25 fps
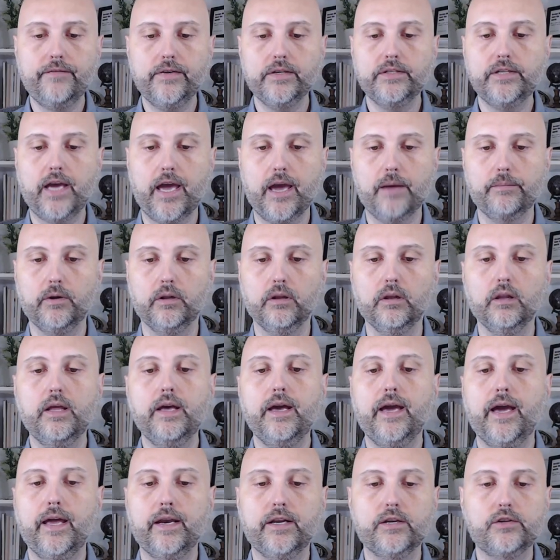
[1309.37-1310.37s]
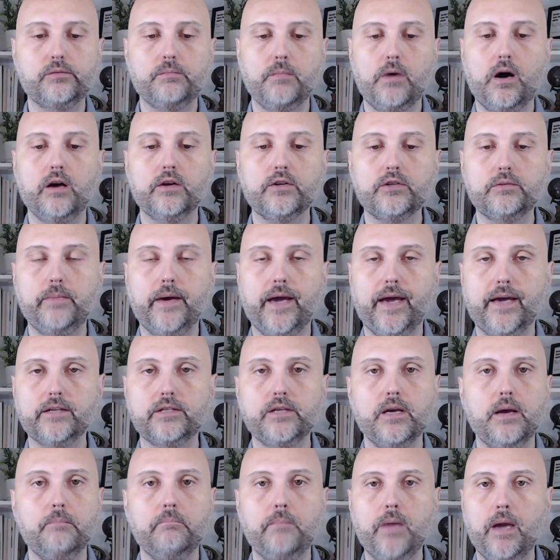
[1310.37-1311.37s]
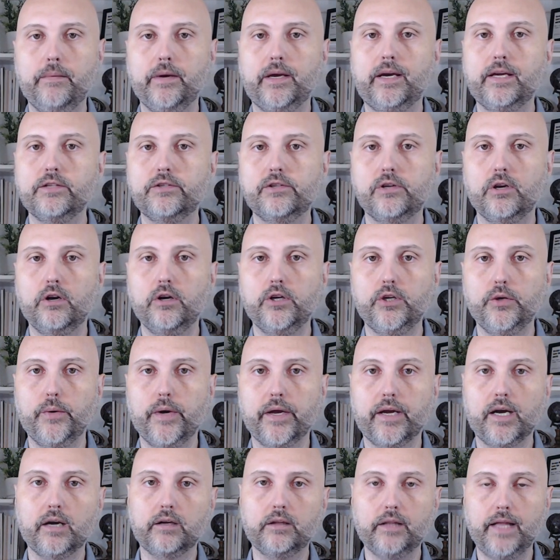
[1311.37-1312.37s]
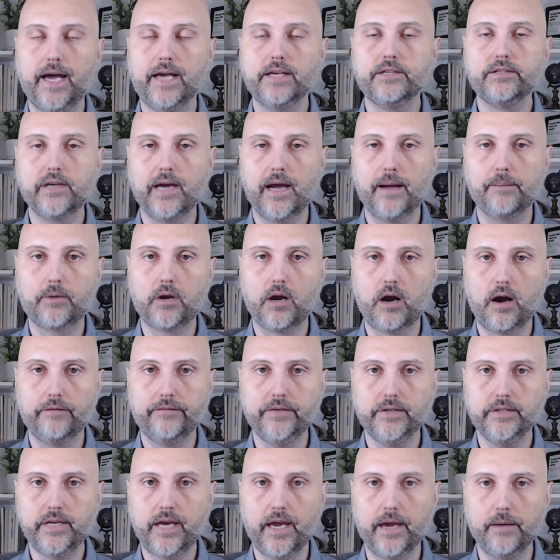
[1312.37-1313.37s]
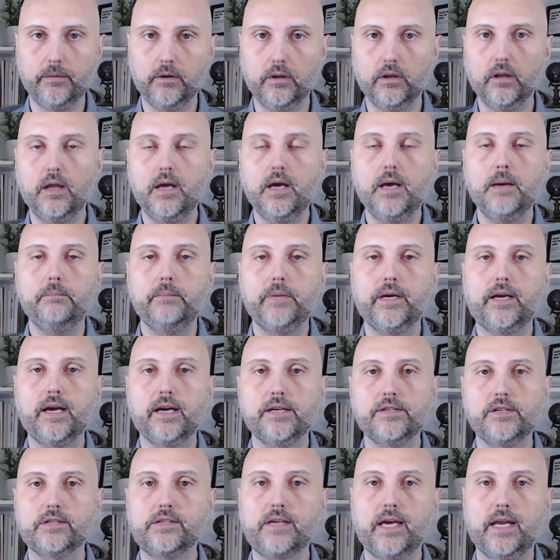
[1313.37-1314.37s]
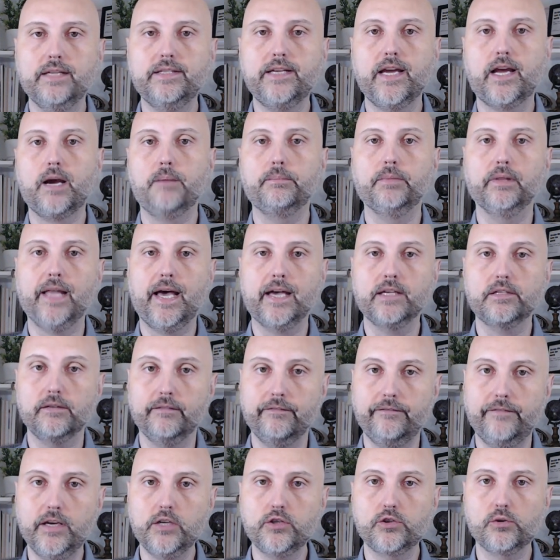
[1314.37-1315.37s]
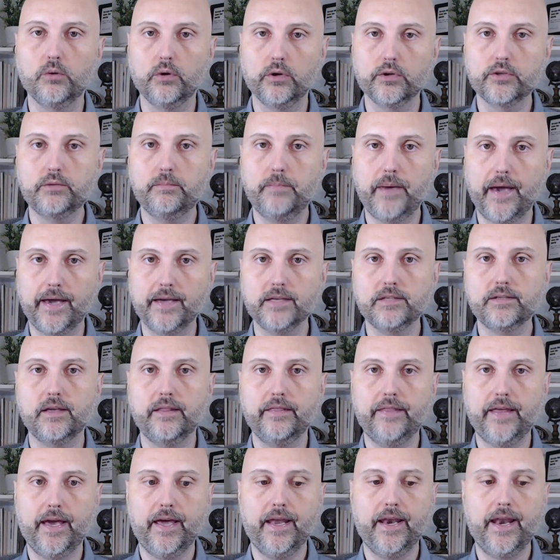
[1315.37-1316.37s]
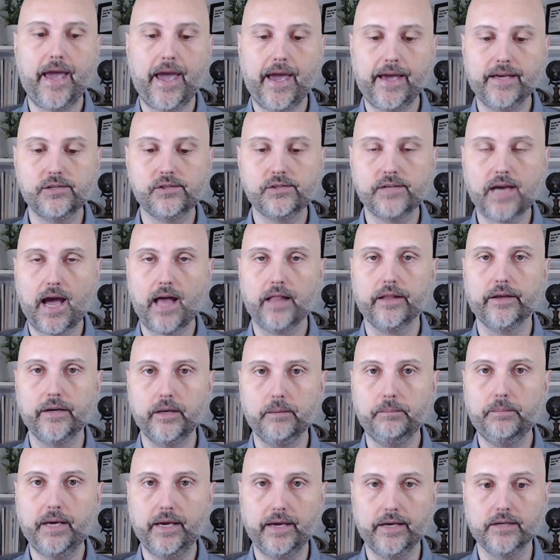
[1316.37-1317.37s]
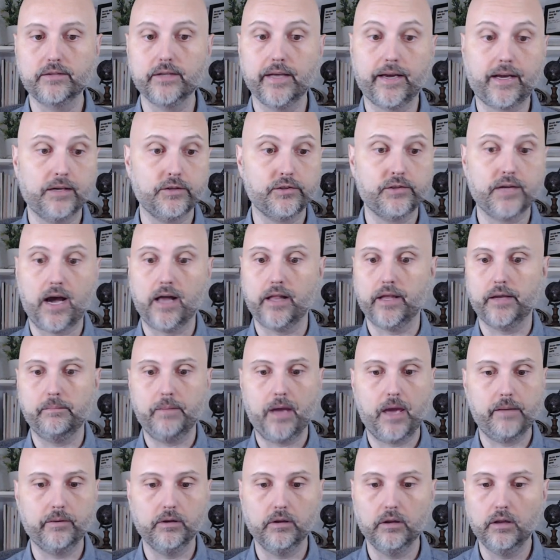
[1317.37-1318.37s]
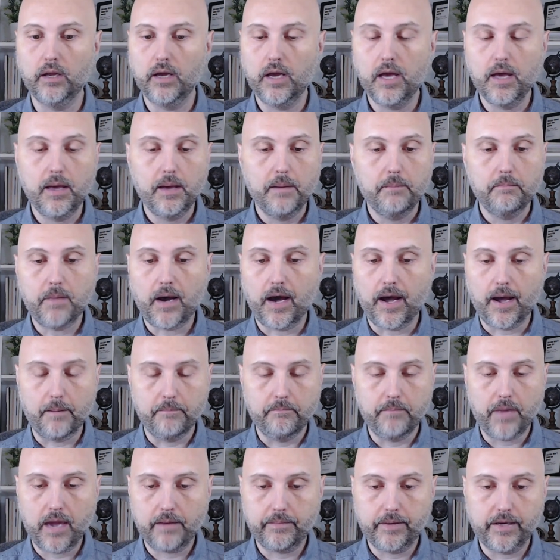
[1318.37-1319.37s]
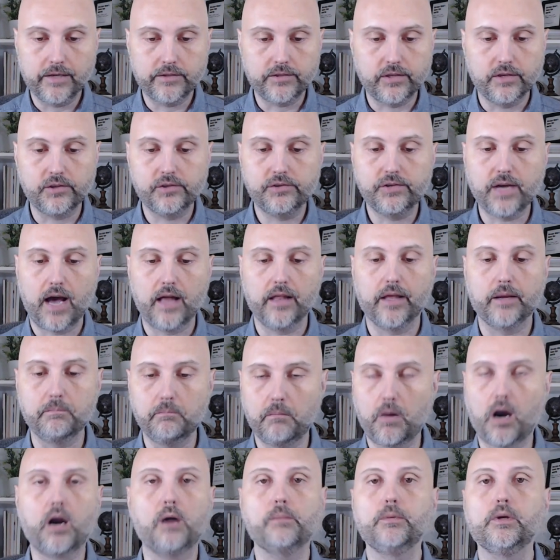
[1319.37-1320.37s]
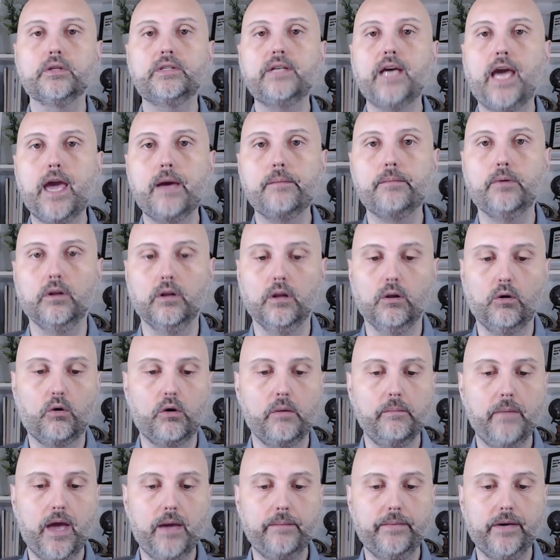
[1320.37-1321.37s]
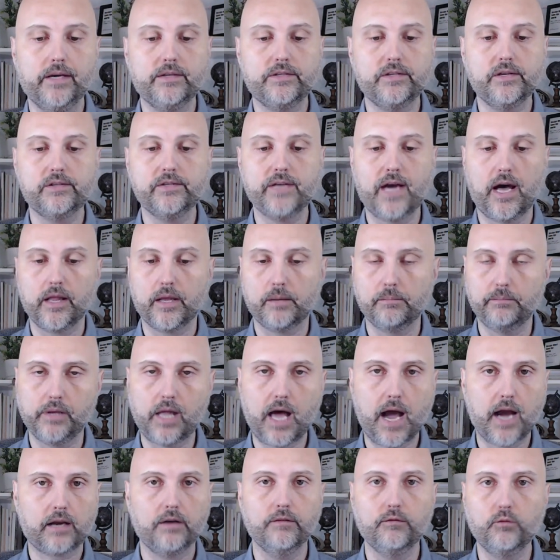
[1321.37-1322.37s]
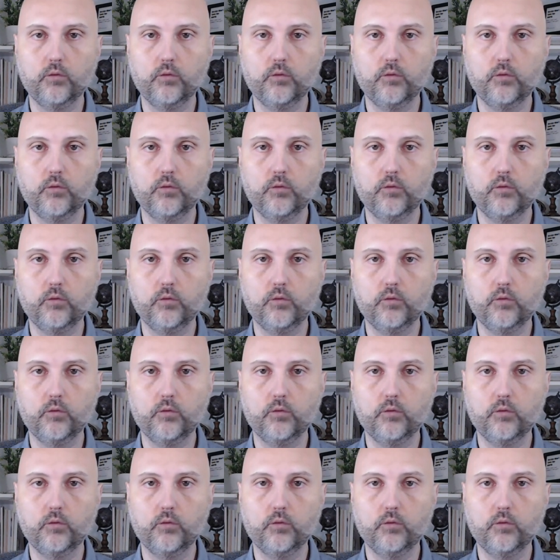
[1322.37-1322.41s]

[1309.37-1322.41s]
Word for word: table in a small space, maybe consider doing a glass top coffee table because it's going to take up less visual space than a solid piece, like a solid maple uh, maybe it's a solid marble table, or maybe it's a solid block of